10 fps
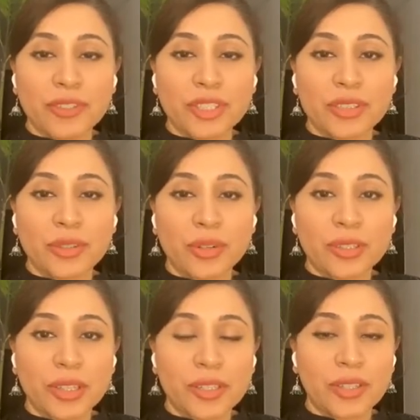which is
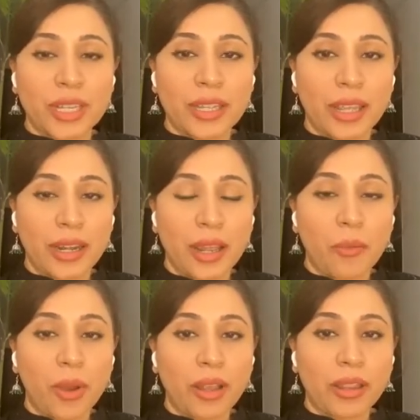neurosurgery, and
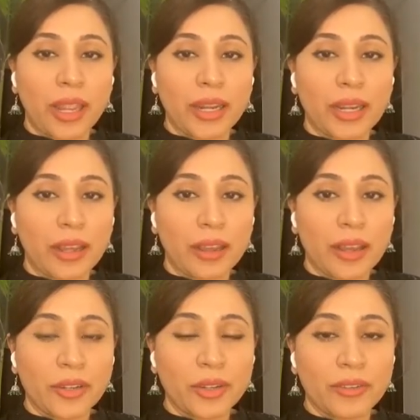I work at Aga
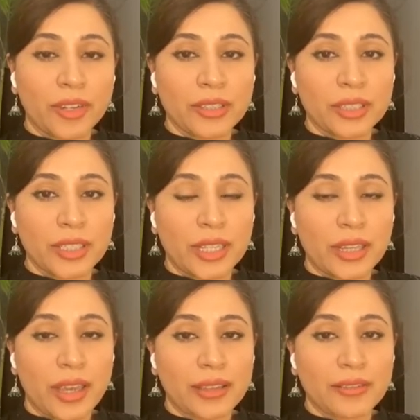Khan
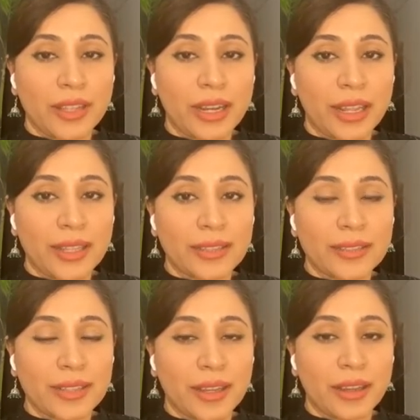University as well
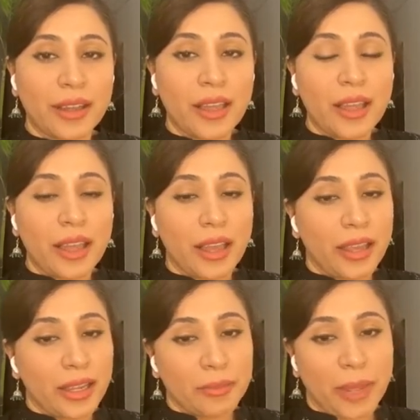
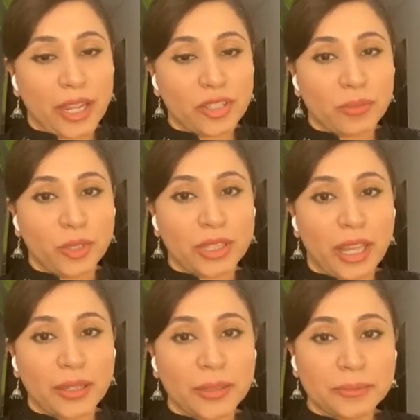as in MASH in
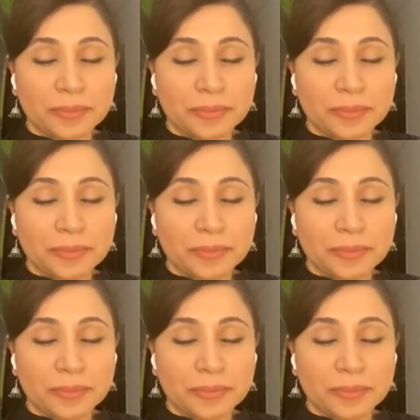Multan.